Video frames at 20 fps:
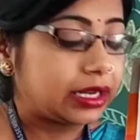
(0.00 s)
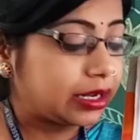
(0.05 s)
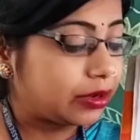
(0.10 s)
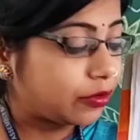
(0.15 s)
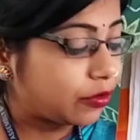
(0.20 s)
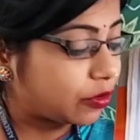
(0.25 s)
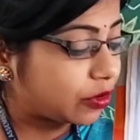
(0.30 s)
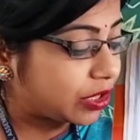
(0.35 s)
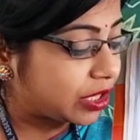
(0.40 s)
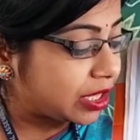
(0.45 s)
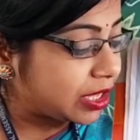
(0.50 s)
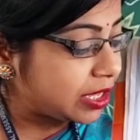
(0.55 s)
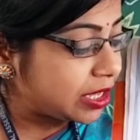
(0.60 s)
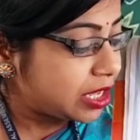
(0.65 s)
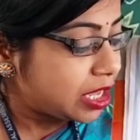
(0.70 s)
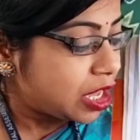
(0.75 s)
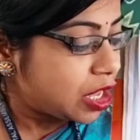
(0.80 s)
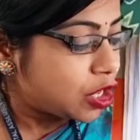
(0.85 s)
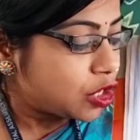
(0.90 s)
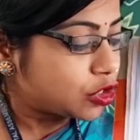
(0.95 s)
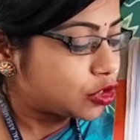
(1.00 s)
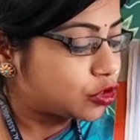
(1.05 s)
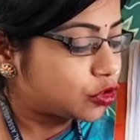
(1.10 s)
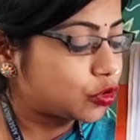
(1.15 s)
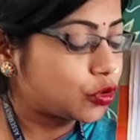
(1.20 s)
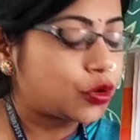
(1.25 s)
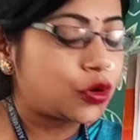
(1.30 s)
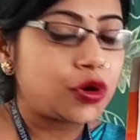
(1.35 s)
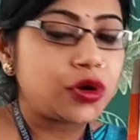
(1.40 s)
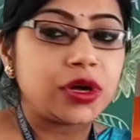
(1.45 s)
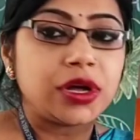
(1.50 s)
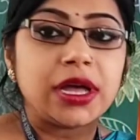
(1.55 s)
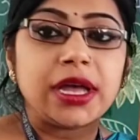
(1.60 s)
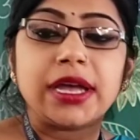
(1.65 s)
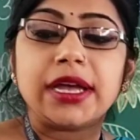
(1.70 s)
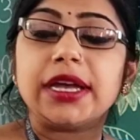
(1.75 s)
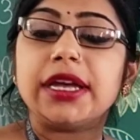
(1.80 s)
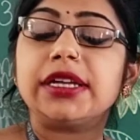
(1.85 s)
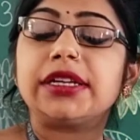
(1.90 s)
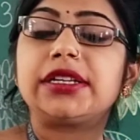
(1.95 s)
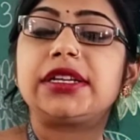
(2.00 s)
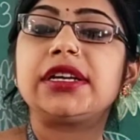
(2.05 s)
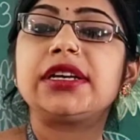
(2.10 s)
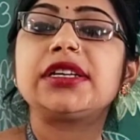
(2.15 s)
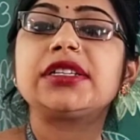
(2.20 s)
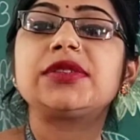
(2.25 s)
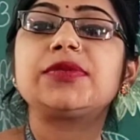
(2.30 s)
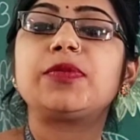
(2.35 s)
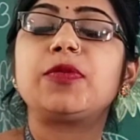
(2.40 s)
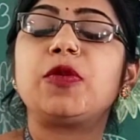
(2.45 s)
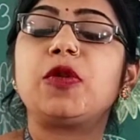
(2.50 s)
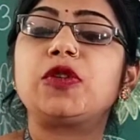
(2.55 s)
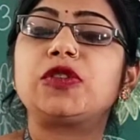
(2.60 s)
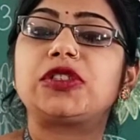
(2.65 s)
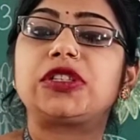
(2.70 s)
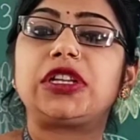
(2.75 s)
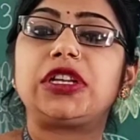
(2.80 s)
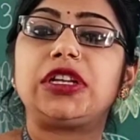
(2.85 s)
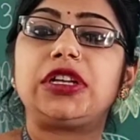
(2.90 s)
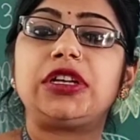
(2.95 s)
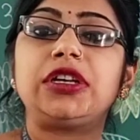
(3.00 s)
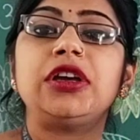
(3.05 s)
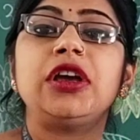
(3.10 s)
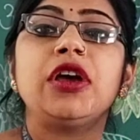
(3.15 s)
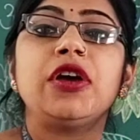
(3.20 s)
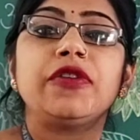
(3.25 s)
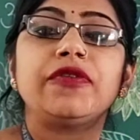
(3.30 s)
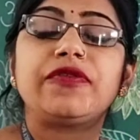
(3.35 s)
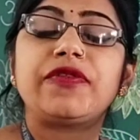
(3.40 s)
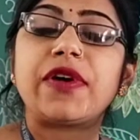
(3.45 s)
Okay, so it is mostly